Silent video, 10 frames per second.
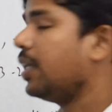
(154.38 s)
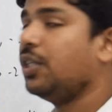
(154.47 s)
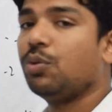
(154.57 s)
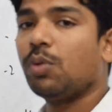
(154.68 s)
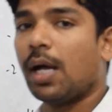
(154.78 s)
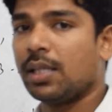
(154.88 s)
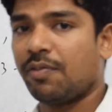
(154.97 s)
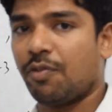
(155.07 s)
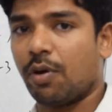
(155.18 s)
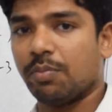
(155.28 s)
into
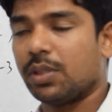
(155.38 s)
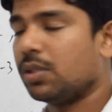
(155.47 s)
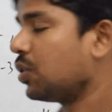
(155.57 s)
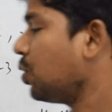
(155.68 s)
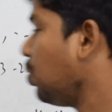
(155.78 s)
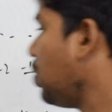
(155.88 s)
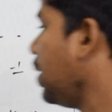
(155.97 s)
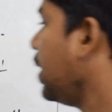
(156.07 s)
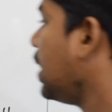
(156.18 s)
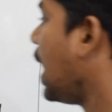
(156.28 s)
other forms. So
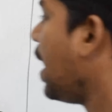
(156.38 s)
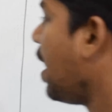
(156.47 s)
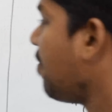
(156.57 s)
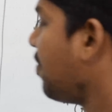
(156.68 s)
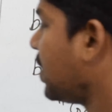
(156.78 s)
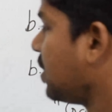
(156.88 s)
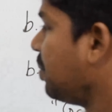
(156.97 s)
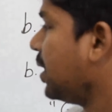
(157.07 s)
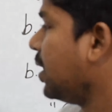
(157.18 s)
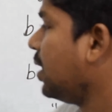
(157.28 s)
here I have first
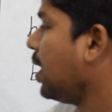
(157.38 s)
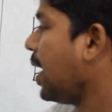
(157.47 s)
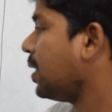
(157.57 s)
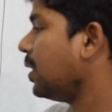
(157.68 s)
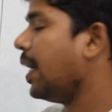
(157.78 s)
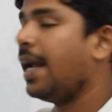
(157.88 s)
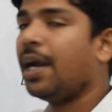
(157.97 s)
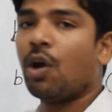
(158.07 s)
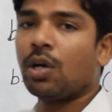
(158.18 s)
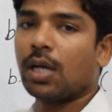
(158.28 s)
method like
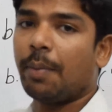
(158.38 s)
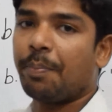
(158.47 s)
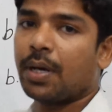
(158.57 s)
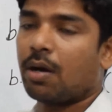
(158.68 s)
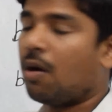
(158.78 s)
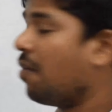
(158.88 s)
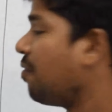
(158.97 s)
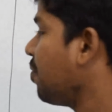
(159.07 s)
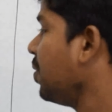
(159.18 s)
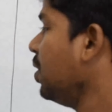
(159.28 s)
a.upper of.
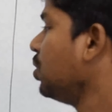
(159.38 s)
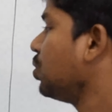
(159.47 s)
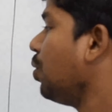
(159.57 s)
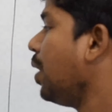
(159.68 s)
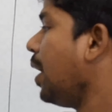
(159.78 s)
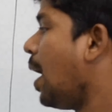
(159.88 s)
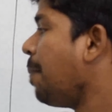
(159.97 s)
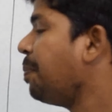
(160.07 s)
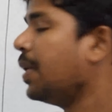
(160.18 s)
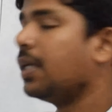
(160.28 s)
So
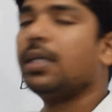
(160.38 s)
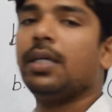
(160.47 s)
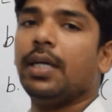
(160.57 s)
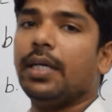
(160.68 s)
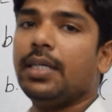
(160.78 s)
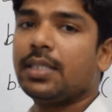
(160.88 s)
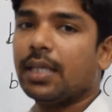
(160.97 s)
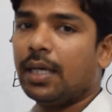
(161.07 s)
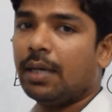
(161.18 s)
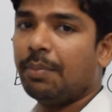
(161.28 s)
upper is
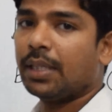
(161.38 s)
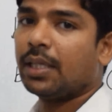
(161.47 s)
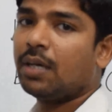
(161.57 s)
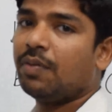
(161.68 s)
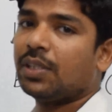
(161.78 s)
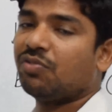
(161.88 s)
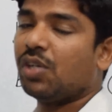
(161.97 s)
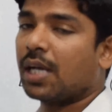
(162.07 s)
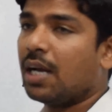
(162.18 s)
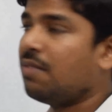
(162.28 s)
a method which
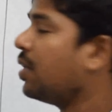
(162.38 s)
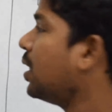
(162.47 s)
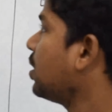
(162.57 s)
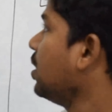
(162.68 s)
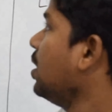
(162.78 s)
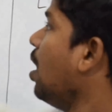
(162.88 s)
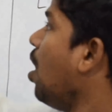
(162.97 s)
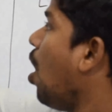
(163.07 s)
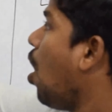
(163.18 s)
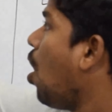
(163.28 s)
will convert
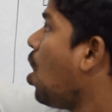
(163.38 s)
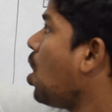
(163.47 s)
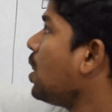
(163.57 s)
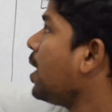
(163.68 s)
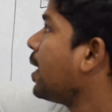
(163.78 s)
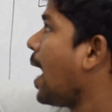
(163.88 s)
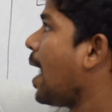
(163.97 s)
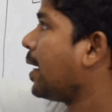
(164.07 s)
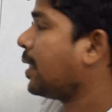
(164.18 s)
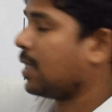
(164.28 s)
all the
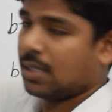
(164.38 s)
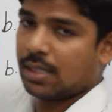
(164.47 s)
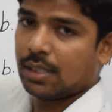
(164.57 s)
characters